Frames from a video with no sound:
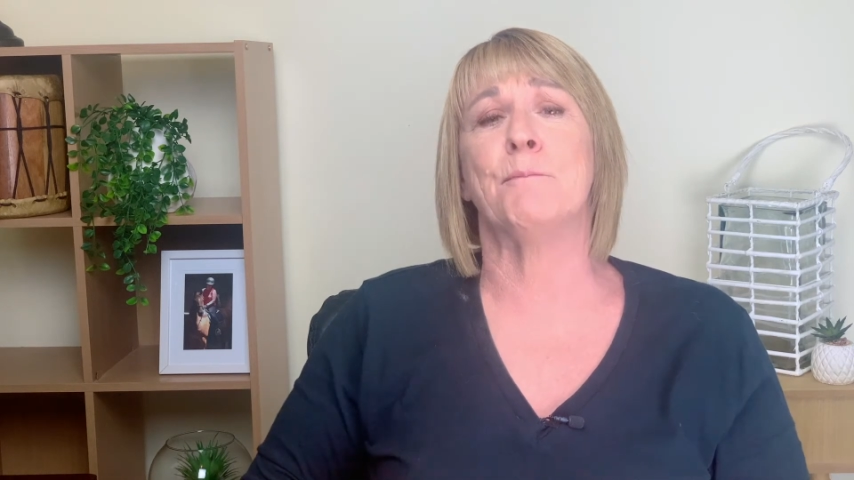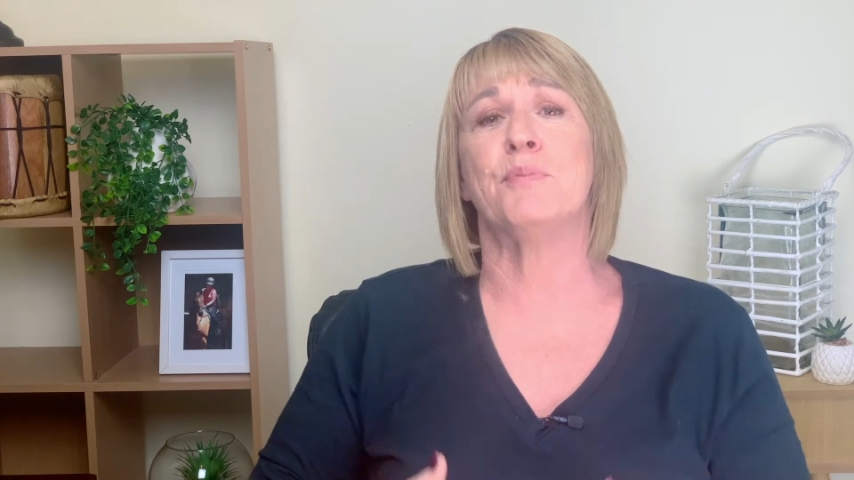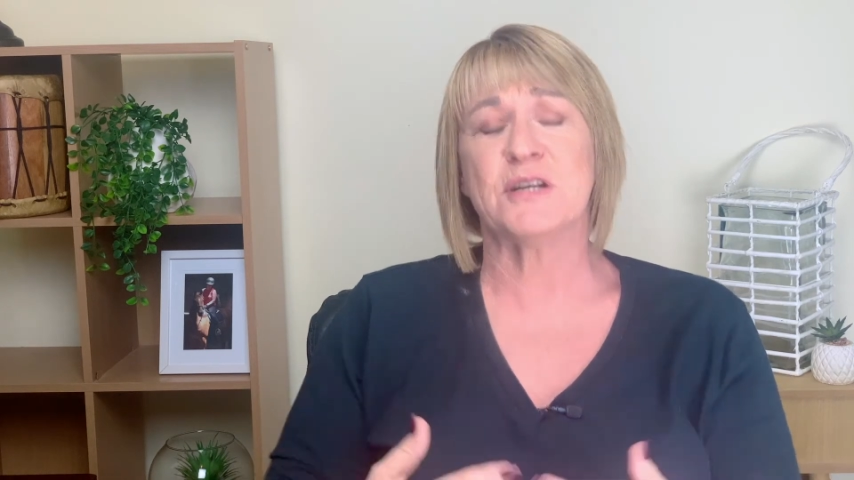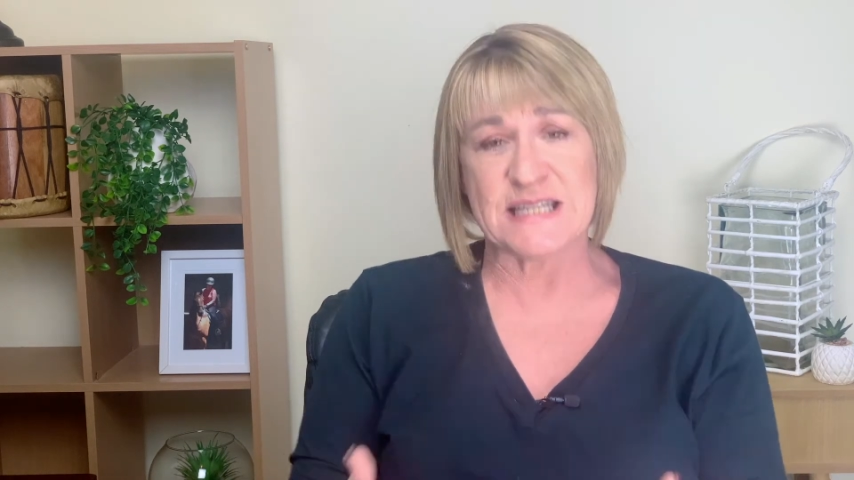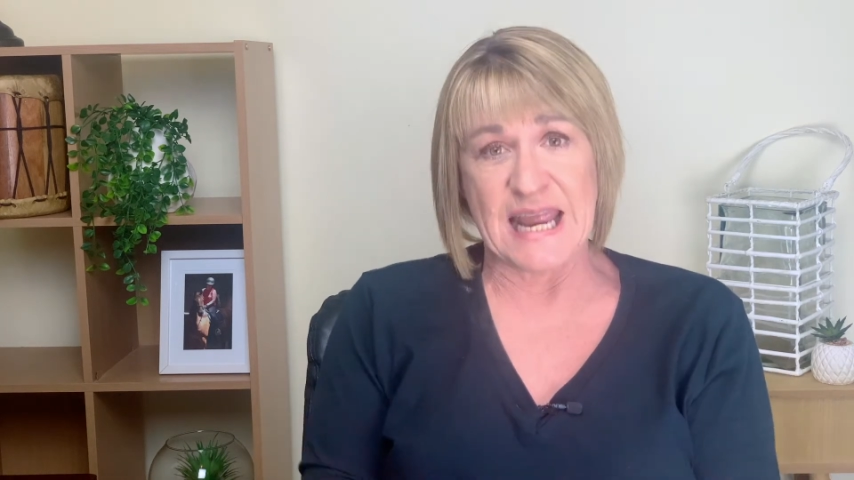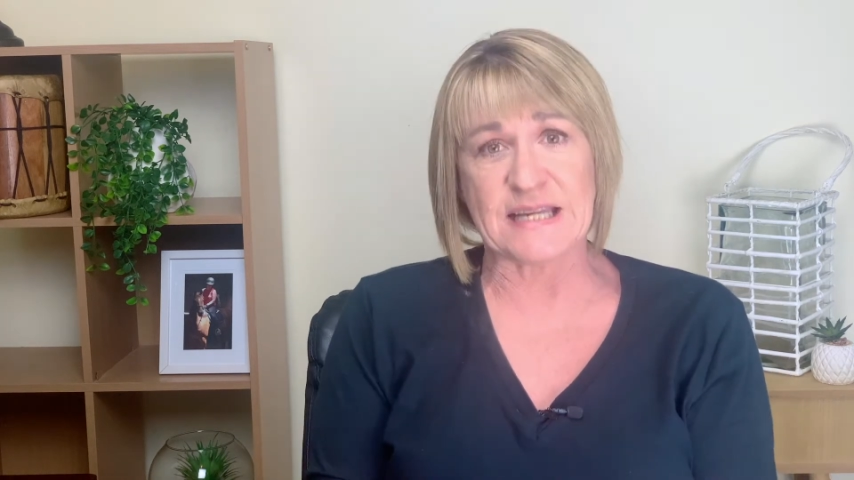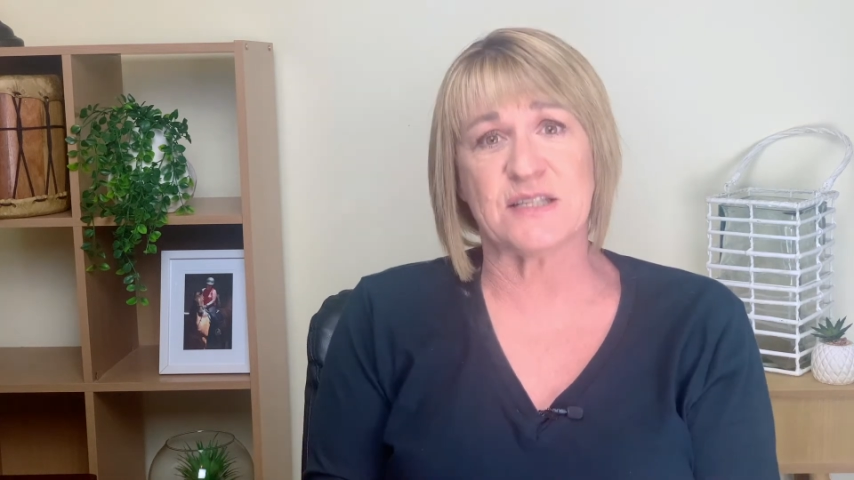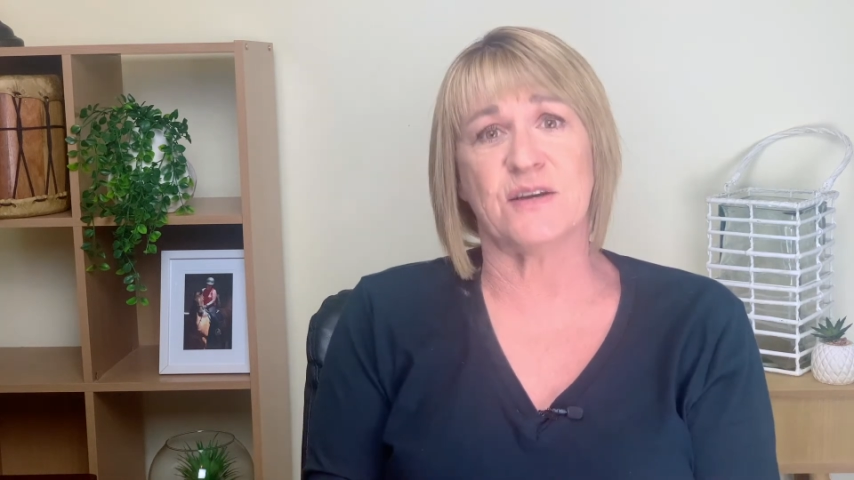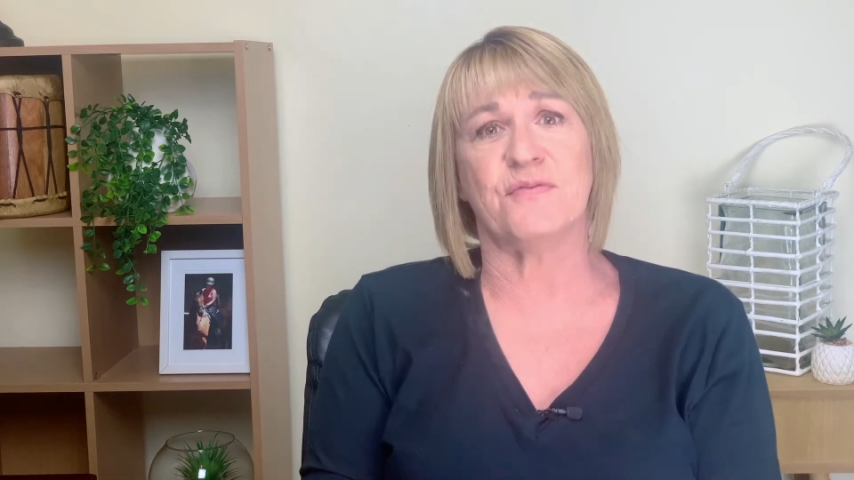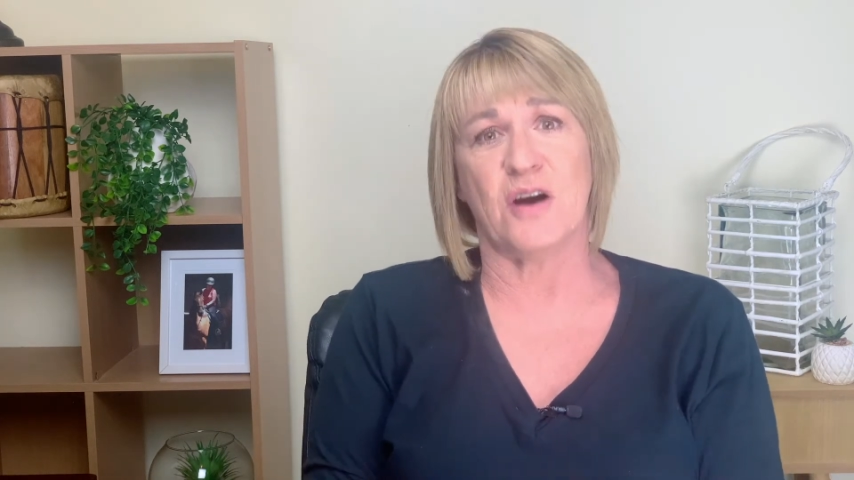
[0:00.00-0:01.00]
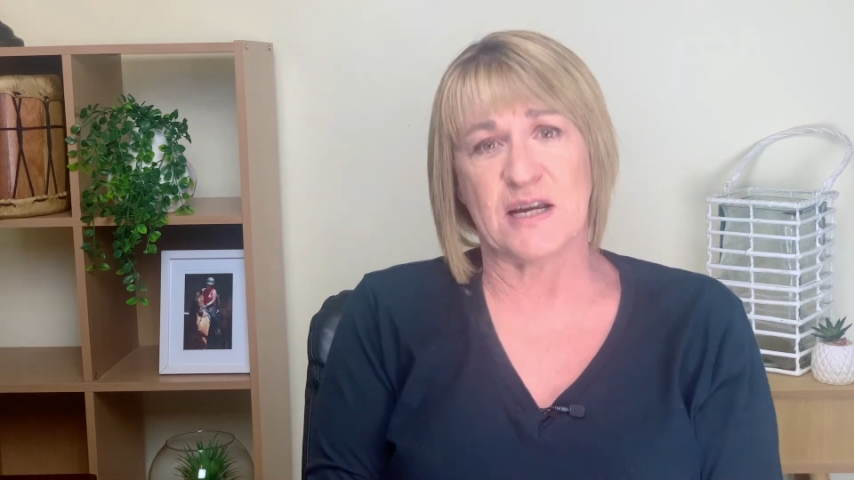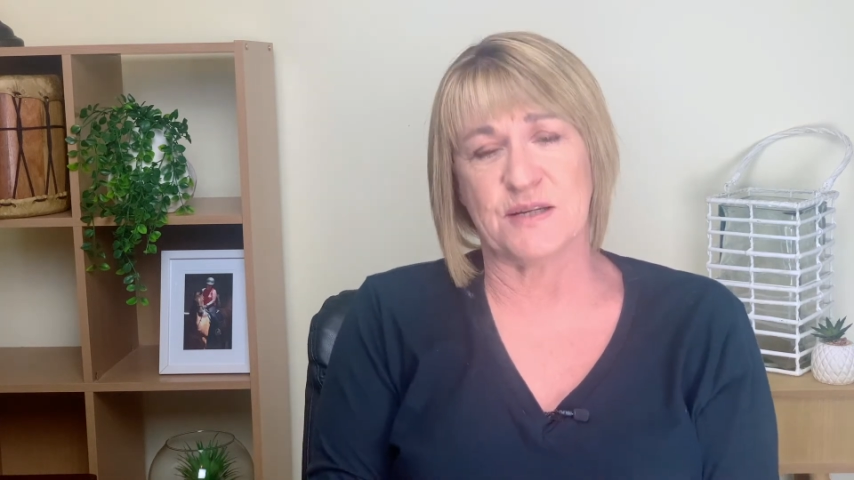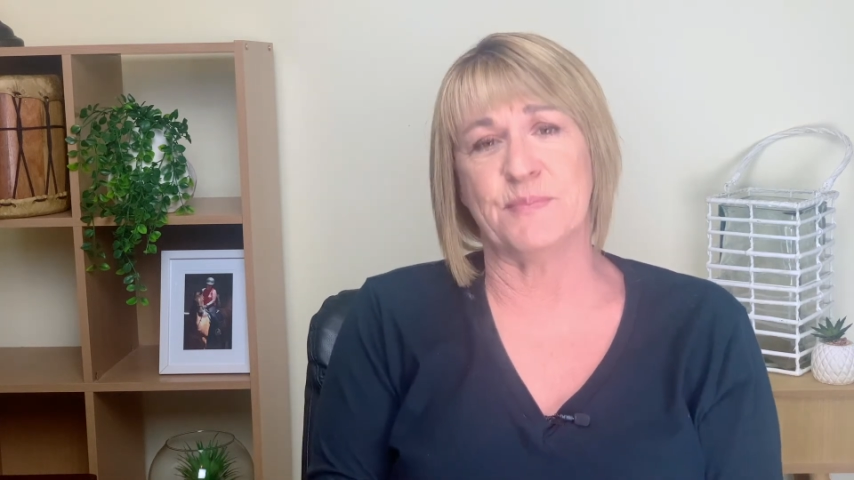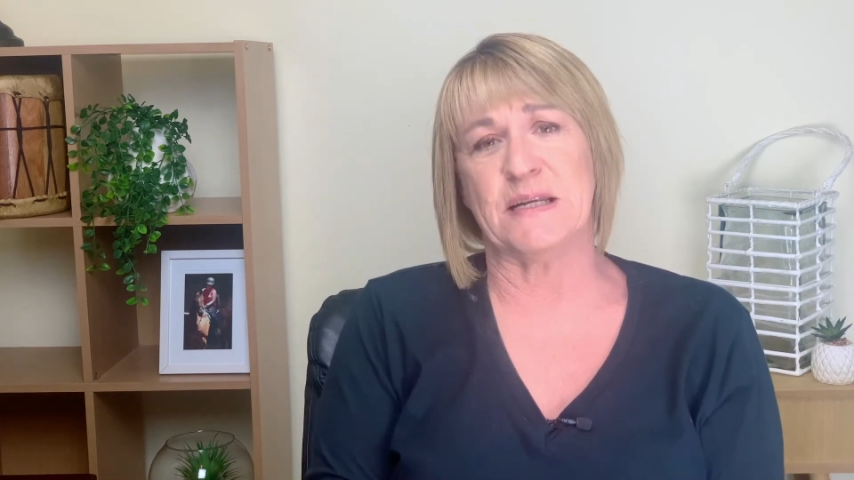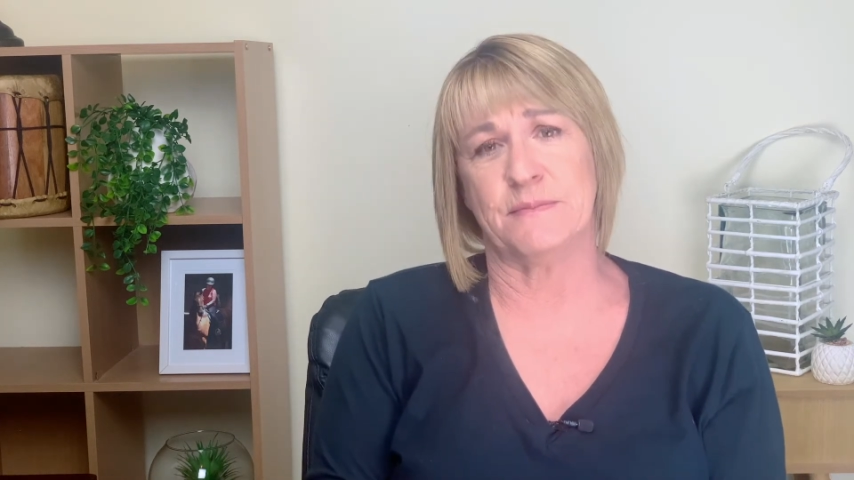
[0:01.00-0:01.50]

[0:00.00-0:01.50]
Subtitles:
protective vitamin.